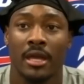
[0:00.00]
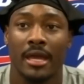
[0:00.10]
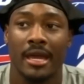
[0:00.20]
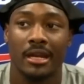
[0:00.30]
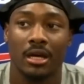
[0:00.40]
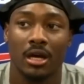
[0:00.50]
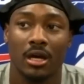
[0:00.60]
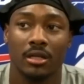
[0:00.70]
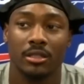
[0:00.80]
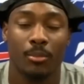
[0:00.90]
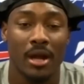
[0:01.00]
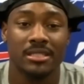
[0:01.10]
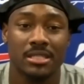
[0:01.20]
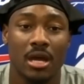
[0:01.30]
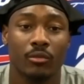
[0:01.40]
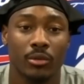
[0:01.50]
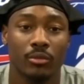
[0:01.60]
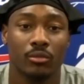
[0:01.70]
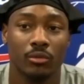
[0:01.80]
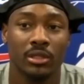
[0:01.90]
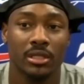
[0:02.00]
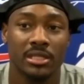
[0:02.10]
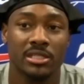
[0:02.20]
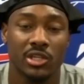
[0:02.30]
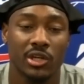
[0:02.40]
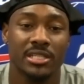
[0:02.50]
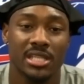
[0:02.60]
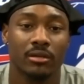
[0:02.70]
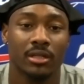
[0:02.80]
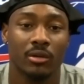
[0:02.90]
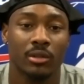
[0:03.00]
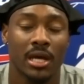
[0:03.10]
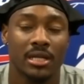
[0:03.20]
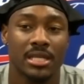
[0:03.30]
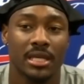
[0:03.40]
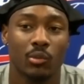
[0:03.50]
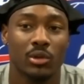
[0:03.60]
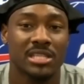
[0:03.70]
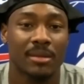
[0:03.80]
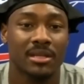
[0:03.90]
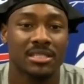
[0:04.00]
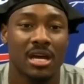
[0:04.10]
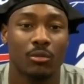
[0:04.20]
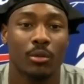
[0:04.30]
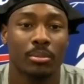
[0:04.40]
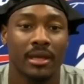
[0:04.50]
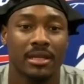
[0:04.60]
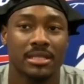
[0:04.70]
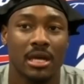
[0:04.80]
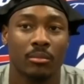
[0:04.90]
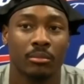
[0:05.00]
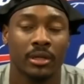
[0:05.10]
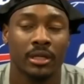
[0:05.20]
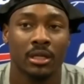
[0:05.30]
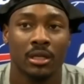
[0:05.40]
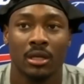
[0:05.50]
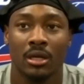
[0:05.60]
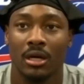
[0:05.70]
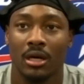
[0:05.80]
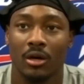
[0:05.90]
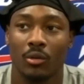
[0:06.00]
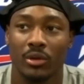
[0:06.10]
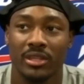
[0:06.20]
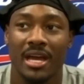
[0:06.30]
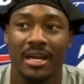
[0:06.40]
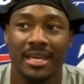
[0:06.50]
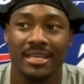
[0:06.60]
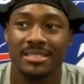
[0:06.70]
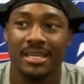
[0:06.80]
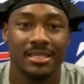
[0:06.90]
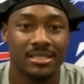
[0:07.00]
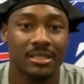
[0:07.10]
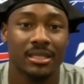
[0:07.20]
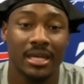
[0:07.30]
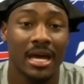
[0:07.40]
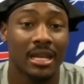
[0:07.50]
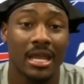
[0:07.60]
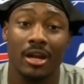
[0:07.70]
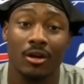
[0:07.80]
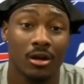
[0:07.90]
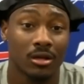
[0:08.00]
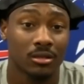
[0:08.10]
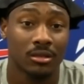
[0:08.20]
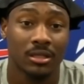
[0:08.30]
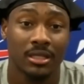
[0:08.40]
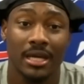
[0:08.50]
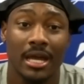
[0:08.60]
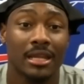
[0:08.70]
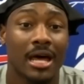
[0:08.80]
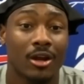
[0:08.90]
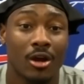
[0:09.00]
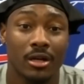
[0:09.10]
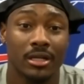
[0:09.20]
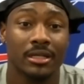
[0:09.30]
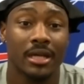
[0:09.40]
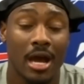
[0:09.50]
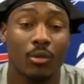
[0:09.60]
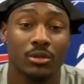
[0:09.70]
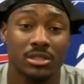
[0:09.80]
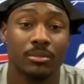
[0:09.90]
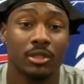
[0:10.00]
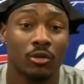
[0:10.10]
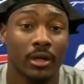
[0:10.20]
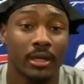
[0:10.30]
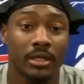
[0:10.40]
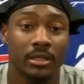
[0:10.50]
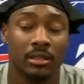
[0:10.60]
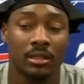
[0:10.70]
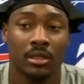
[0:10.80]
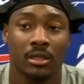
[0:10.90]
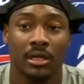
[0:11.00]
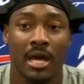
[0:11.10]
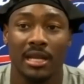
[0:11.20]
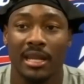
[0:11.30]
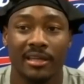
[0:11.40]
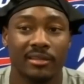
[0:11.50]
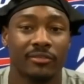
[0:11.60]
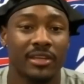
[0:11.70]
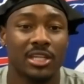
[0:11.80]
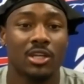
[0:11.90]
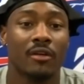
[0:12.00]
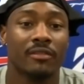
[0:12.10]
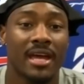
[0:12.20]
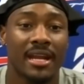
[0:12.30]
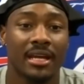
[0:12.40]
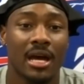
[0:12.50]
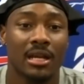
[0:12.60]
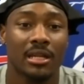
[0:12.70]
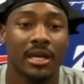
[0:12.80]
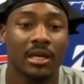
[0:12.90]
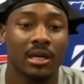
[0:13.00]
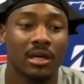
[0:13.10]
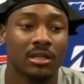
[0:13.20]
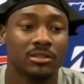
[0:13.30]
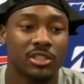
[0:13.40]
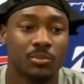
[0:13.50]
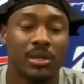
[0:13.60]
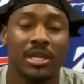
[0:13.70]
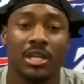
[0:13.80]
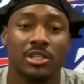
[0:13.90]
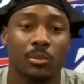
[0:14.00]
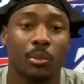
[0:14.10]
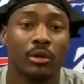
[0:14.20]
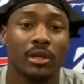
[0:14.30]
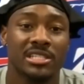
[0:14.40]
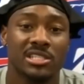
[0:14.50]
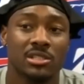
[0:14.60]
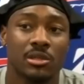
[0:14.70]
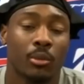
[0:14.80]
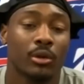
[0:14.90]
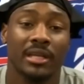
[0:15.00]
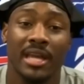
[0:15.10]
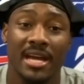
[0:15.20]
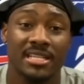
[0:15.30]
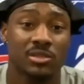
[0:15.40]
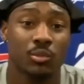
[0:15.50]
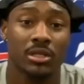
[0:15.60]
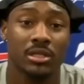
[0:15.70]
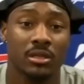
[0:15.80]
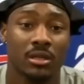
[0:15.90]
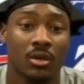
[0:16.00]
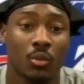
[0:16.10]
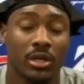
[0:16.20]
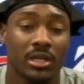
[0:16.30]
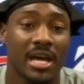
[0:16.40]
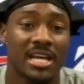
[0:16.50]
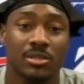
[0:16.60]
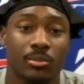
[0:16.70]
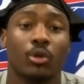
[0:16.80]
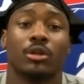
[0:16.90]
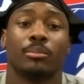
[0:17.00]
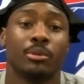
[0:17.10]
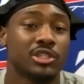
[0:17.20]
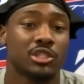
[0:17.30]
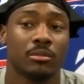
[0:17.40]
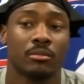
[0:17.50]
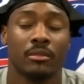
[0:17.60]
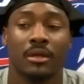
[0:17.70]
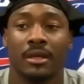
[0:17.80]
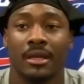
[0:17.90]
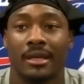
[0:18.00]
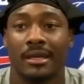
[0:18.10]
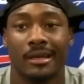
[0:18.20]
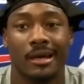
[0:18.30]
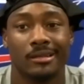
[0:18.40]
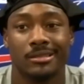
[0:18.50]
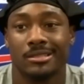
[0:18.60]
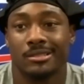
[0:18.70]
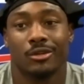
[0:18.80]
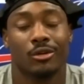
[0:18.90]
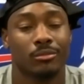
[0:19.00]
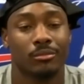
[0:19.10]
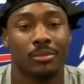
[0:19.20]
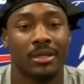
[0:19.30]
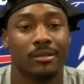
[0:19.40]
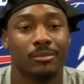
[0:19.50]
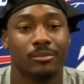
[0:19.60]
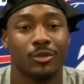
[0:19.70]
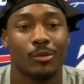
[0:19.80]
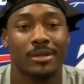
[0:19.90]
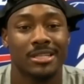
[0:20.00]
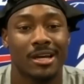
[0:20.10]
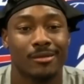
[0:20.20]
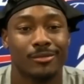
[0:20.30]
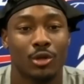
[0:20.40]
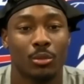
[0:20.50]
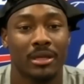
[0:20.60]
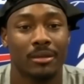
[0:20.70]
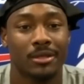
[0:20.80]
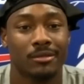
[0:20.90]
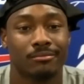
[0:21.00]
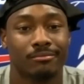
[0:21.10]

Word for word: and uh, the practice time. We, we it's serious out there. We kind of take it one step at a time, one play at a time. But uh, one thing I can say is he got a lot of heart. He got a lot of heart, and the guy wants to be great. And kind of like feeding off of that, and kind of like uh, just being their support as a supportive cast, as one of the one of the guys supporting them, pushing them, and kind of just you know being doing my job, you know, being me.